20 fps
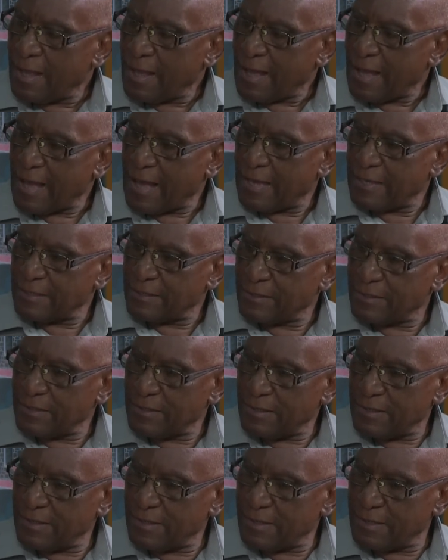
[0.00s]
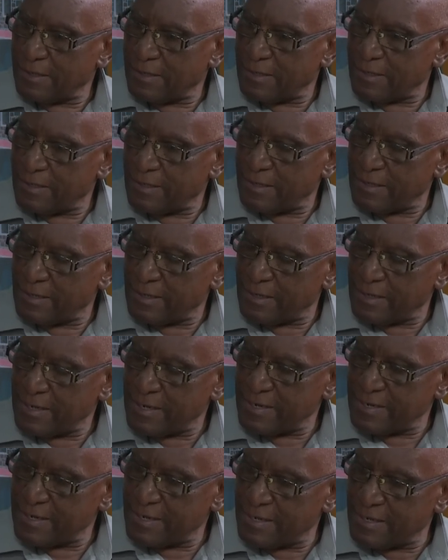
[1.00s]
And
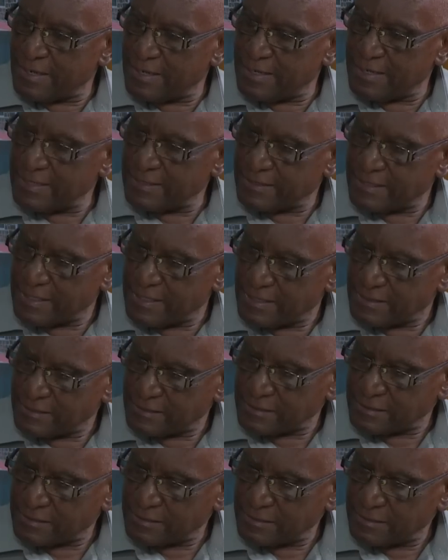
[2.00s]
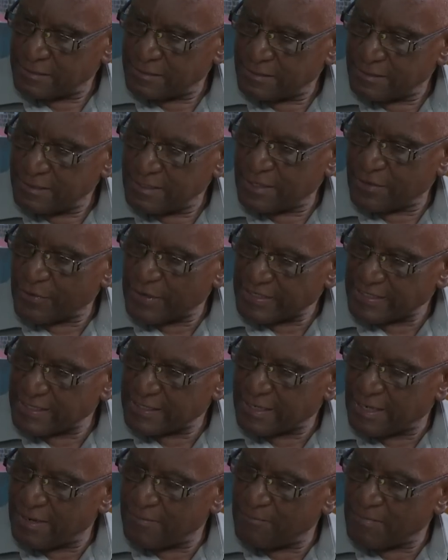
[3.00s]
in the early days, the
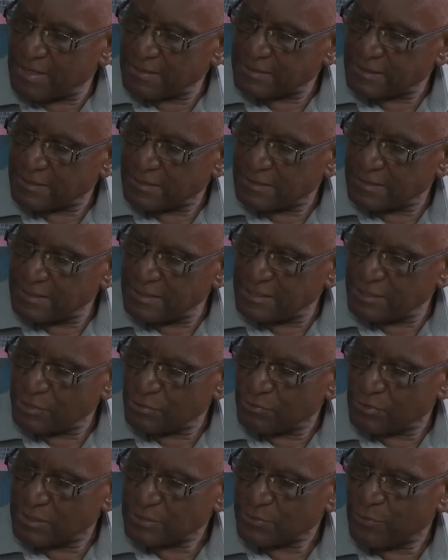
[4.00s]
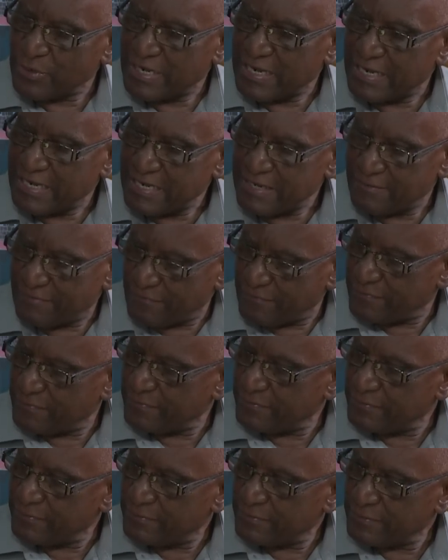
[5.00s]
critical matter issue was relief.
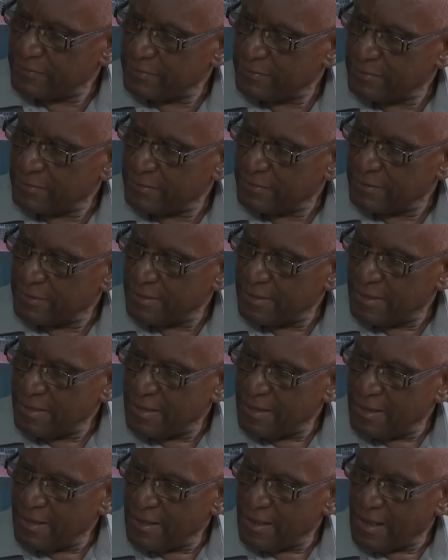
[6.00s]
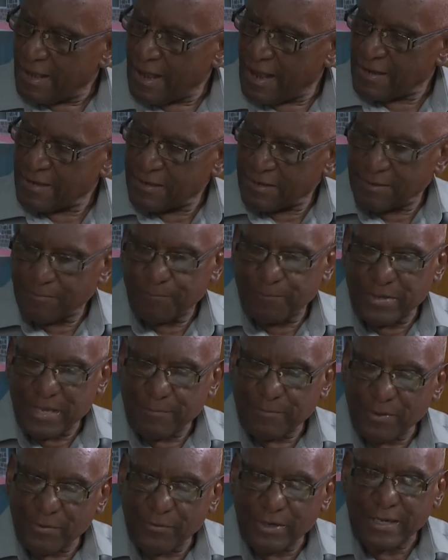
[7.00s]
And
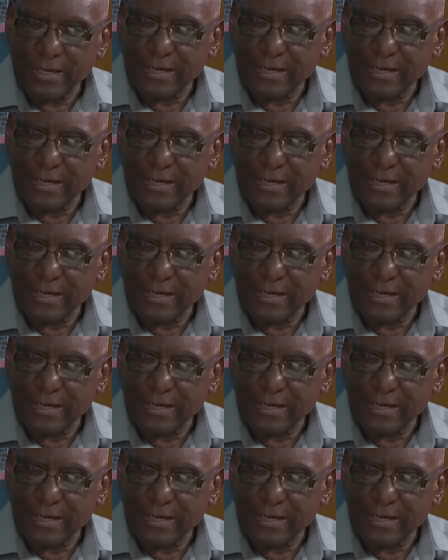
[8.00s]
people were